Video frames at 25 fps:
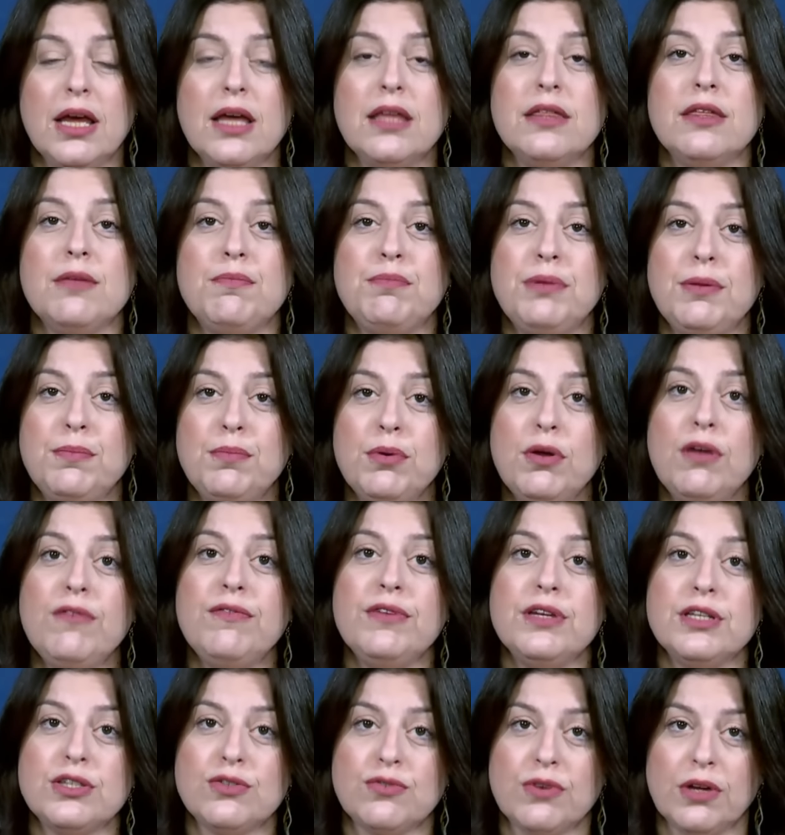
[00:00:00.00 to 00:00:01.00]
The people of
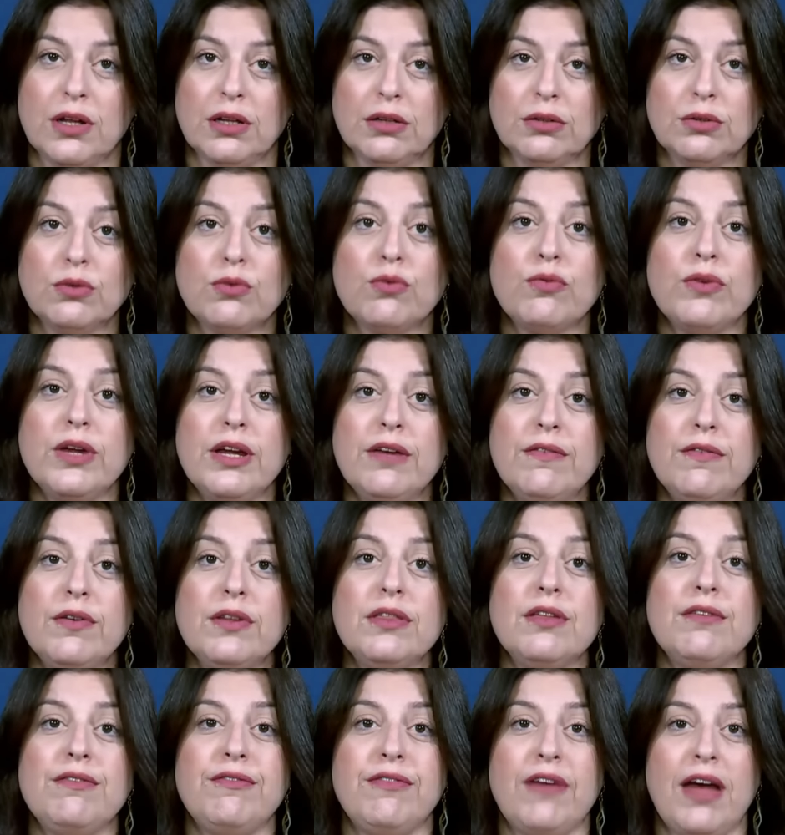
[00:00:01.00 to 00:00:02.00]
Israel grieve
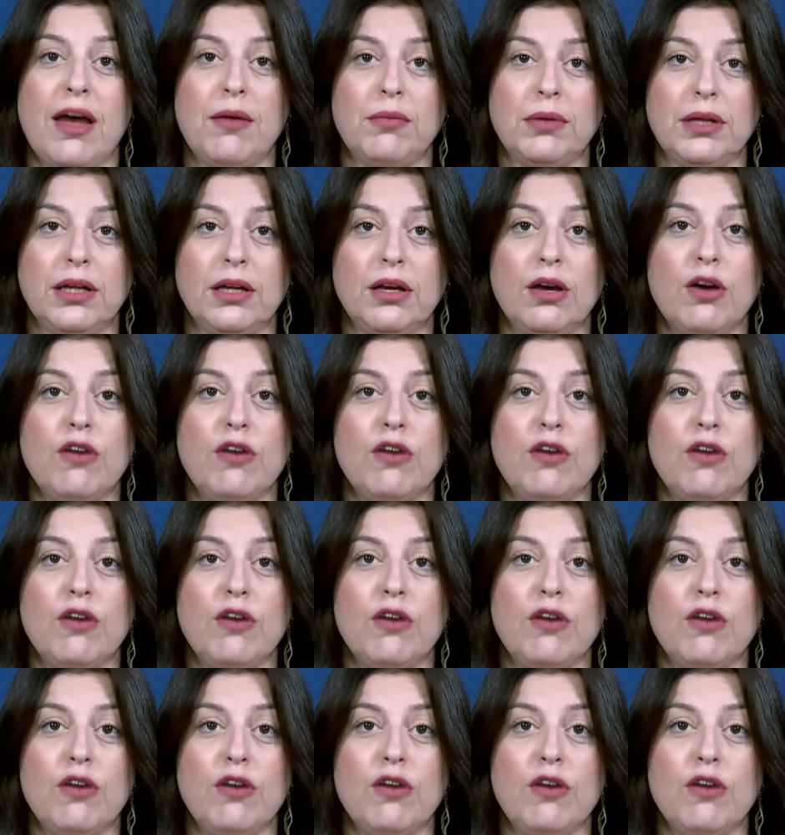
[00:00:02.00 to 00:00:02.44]
with the family